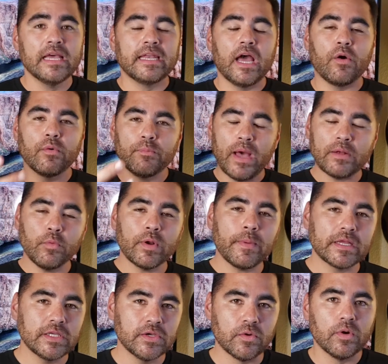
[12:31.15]
Now, about, what
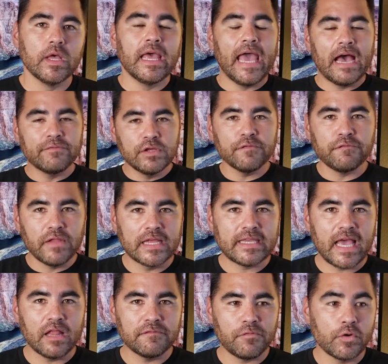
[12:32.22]
about you? Have you fled
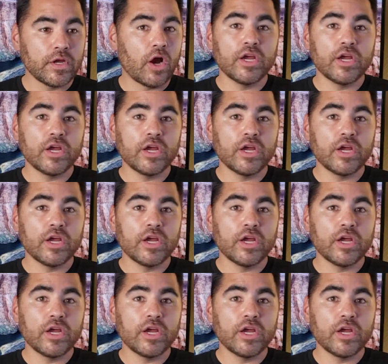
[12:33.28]
California?